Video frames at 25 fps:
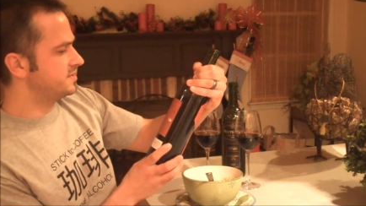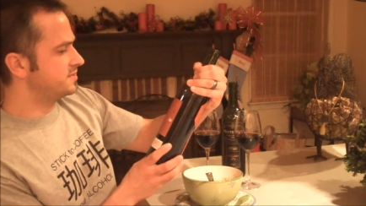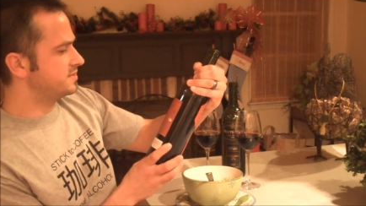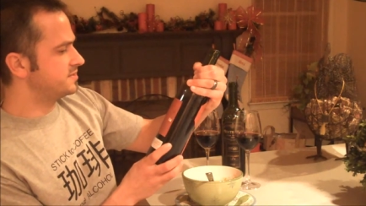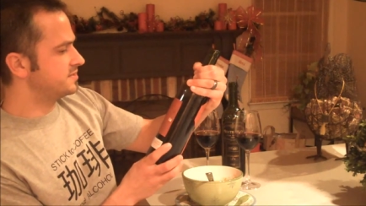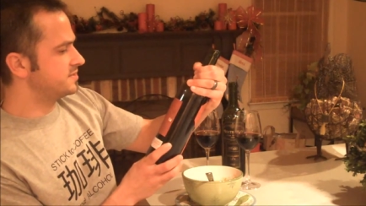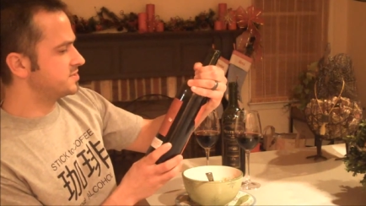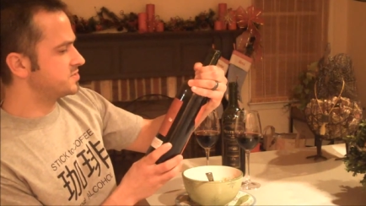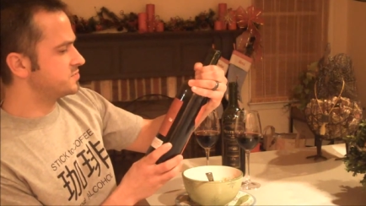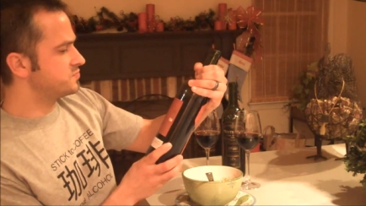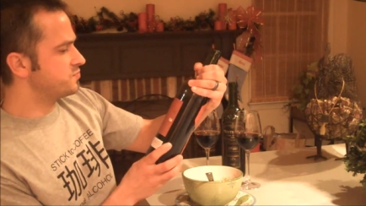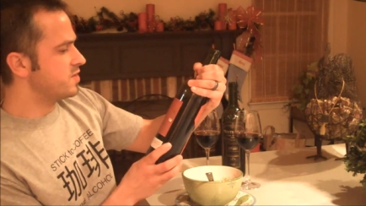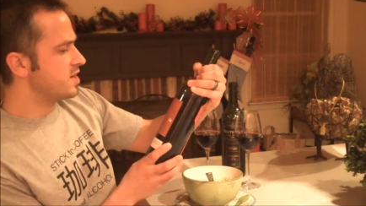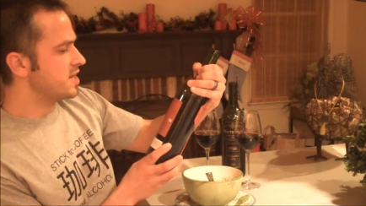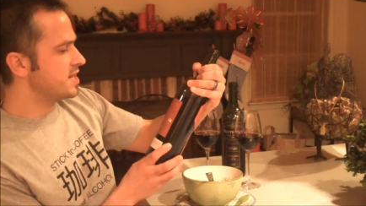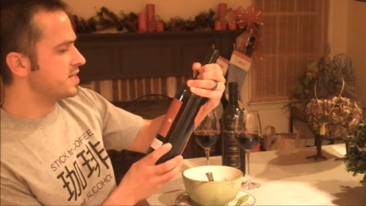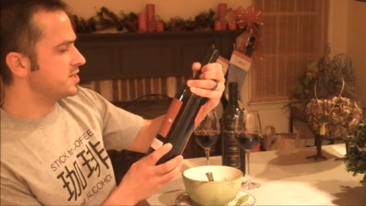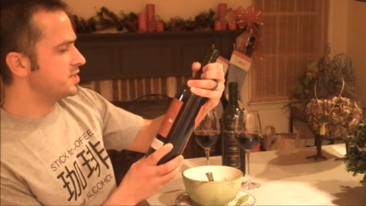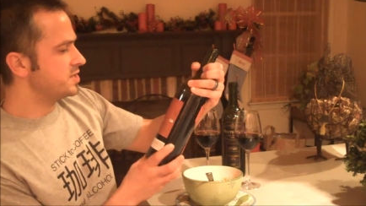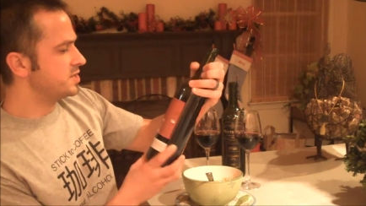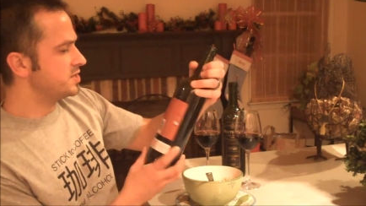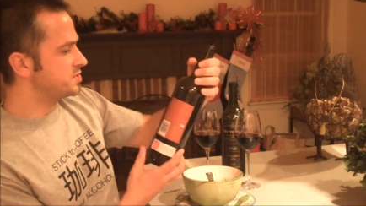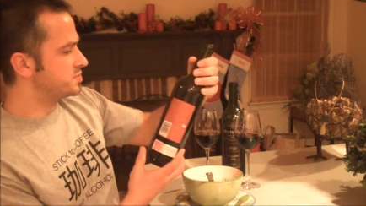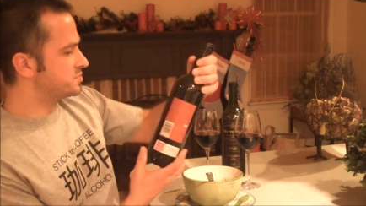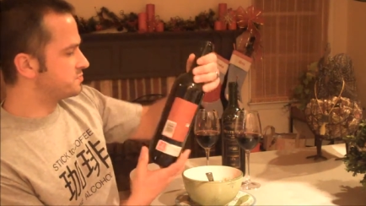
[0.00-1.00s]
this wine
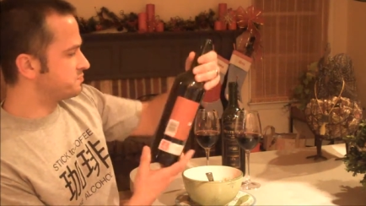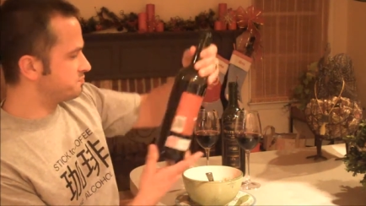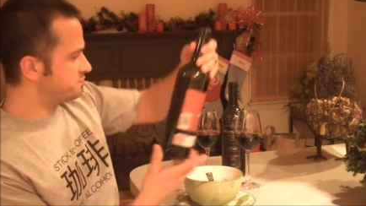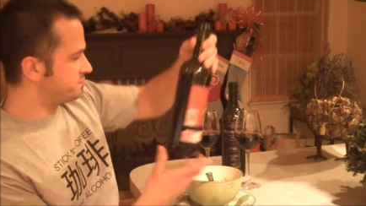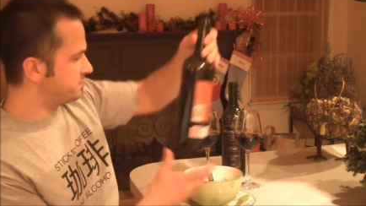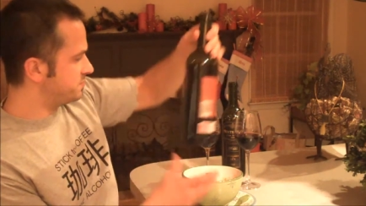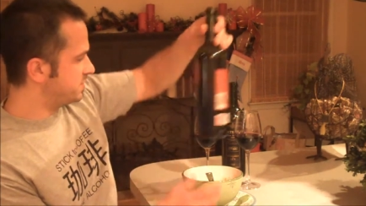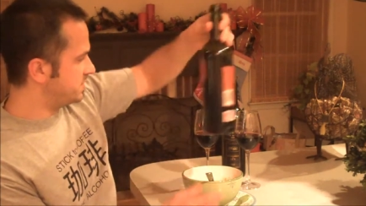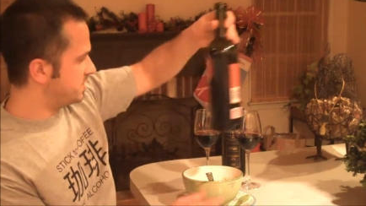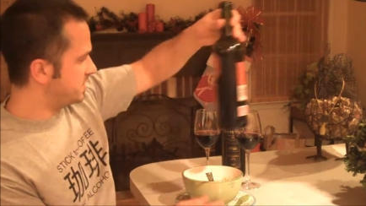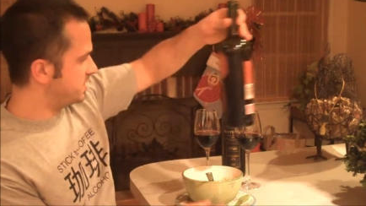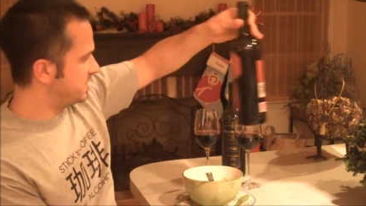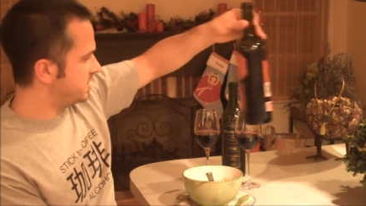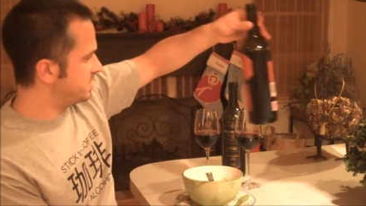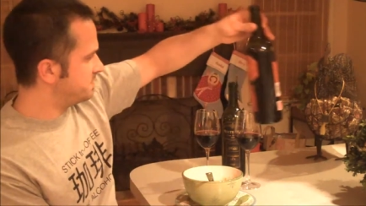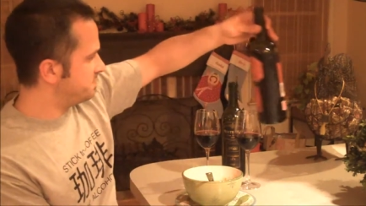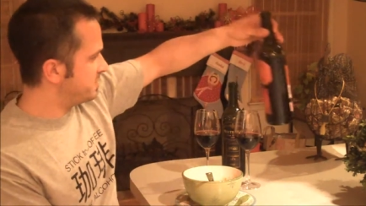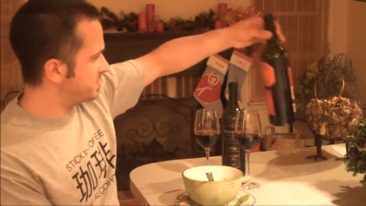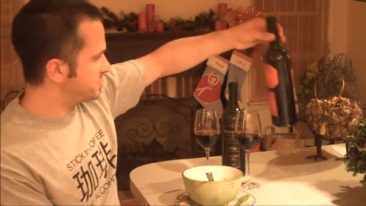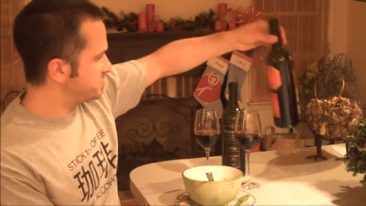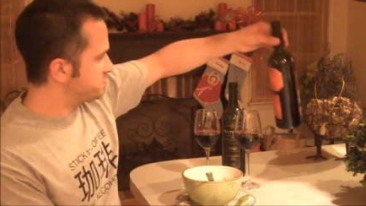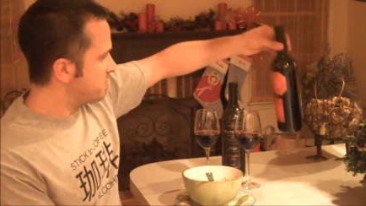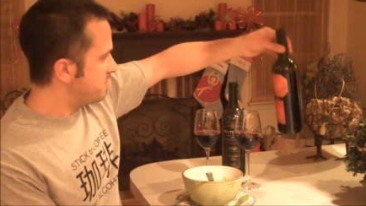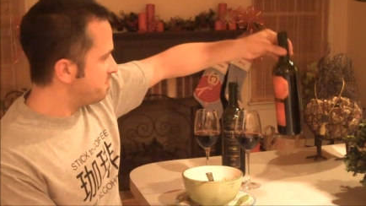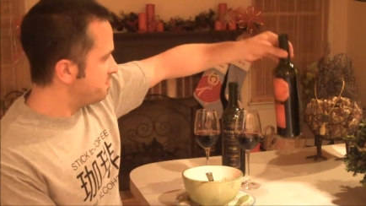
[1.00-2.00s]
is
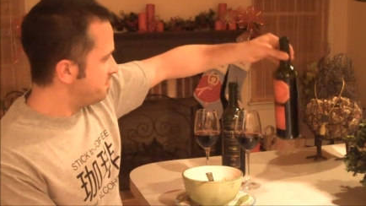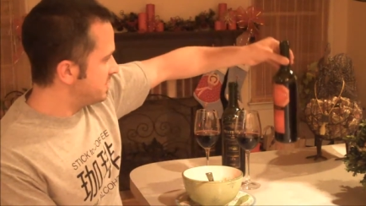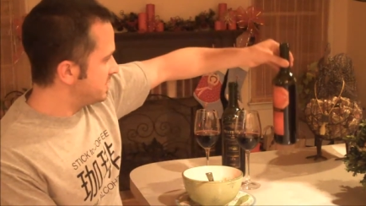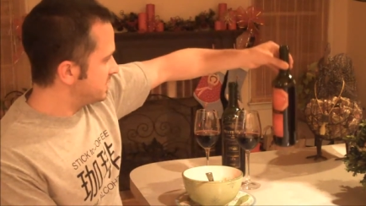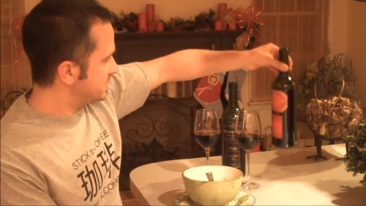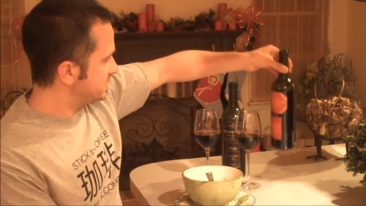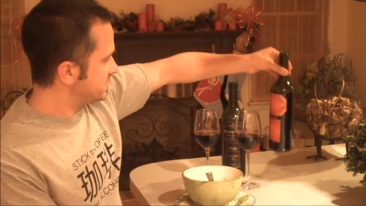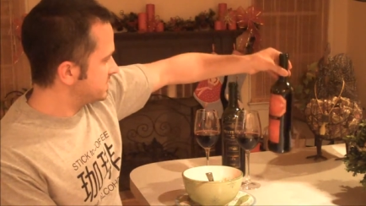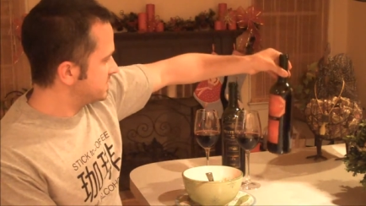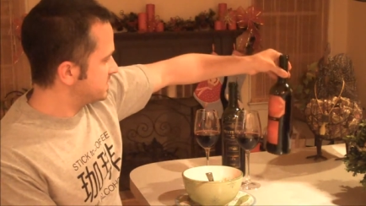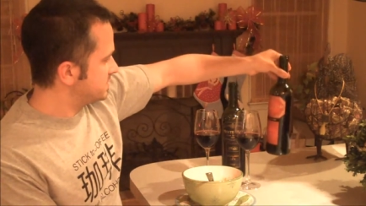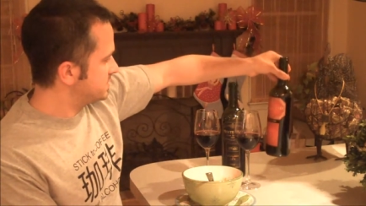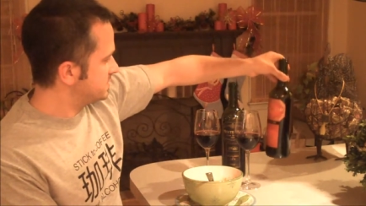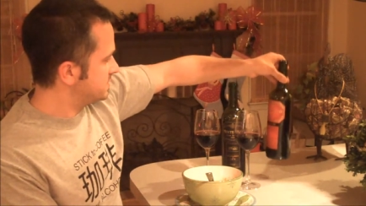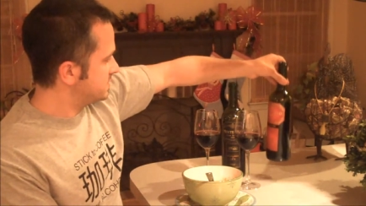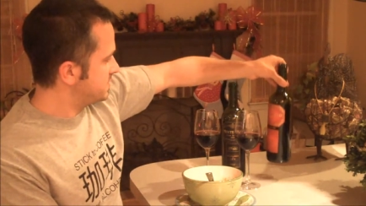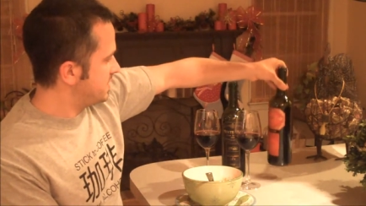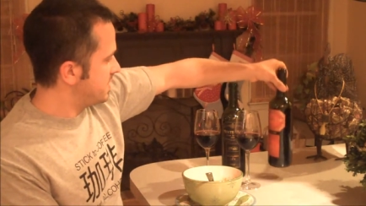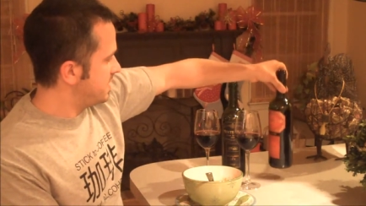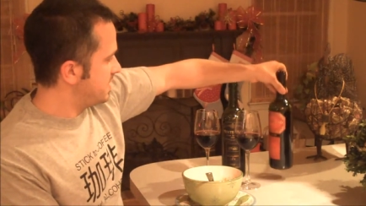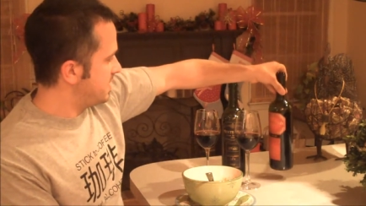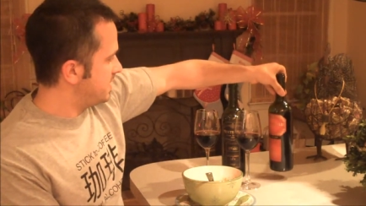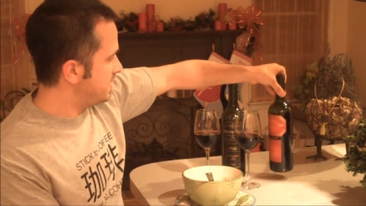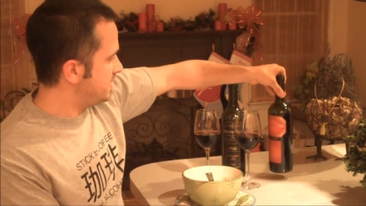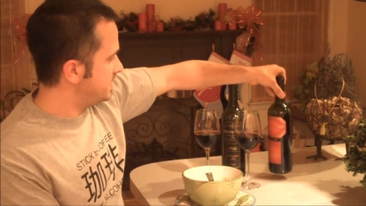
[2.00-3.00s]
about $12,
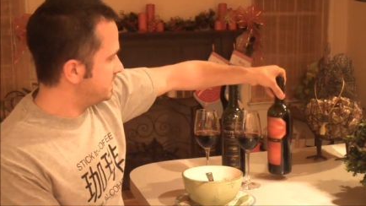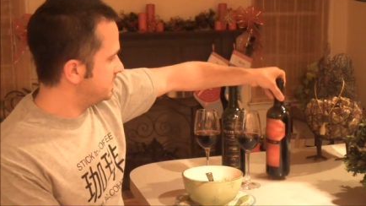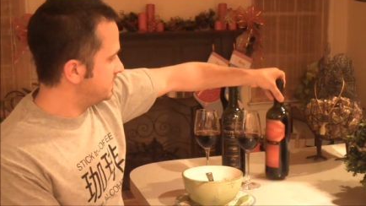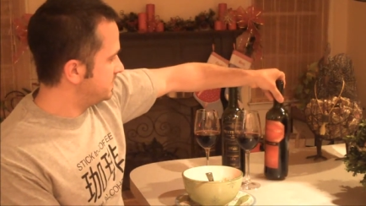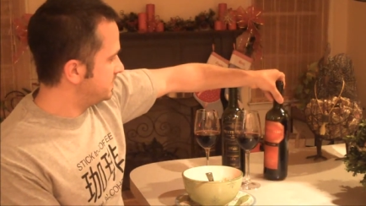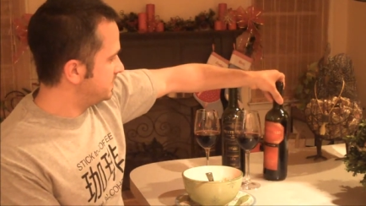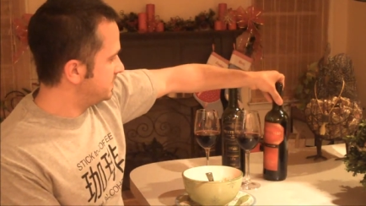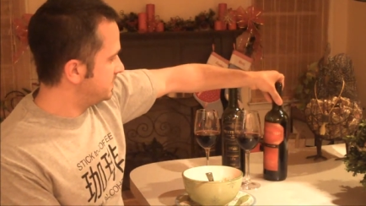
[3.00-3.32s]
and